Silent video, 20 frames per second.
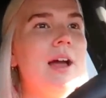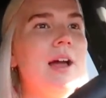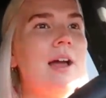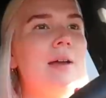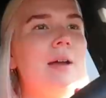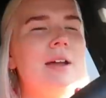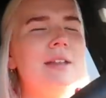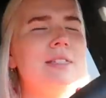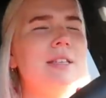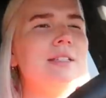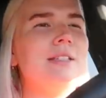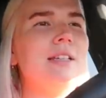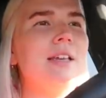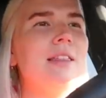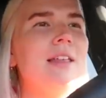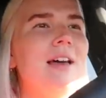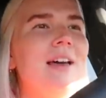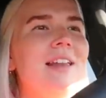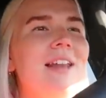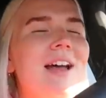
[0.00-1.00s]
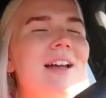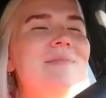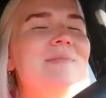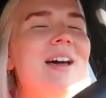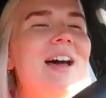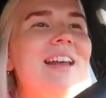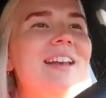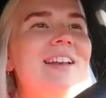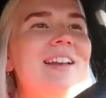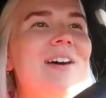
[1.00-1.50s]
I did say that. I'm
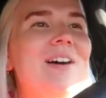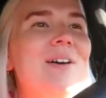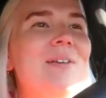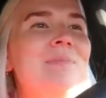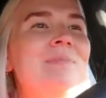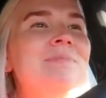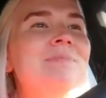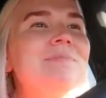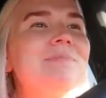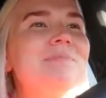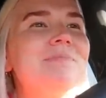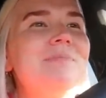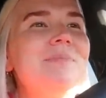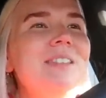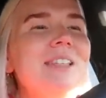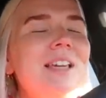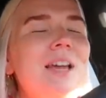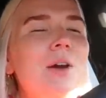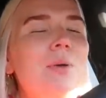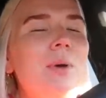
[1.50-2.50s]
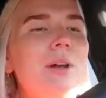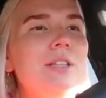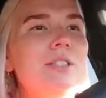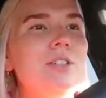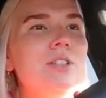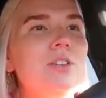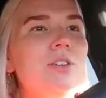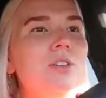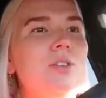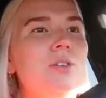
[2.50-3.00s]
headed home. I went
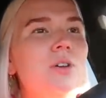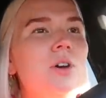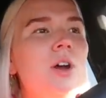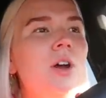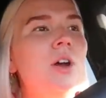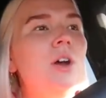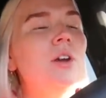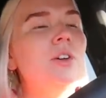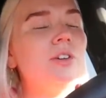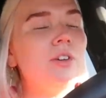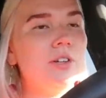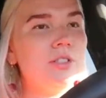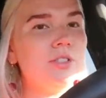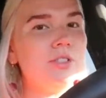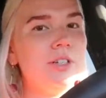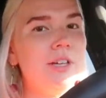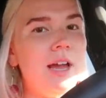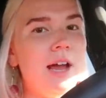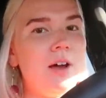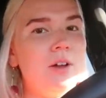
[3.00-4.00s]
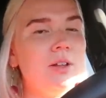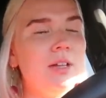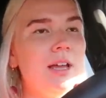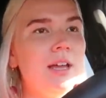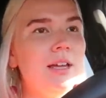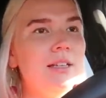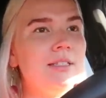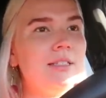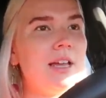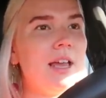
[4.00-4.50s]
to Grocery
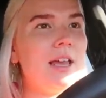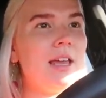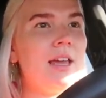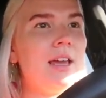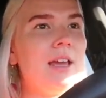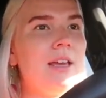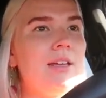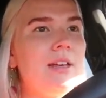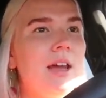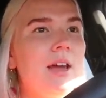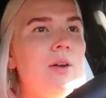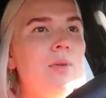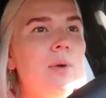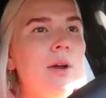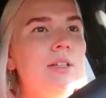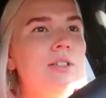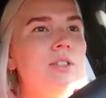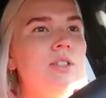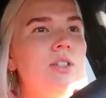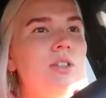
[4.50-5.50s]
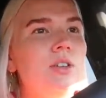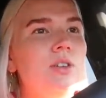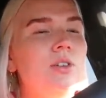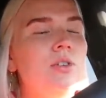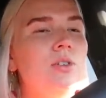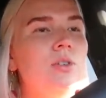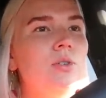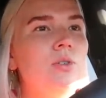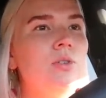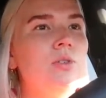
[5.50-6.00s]
Outlet and I went
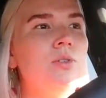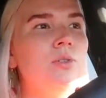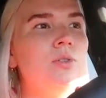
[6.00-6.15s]
to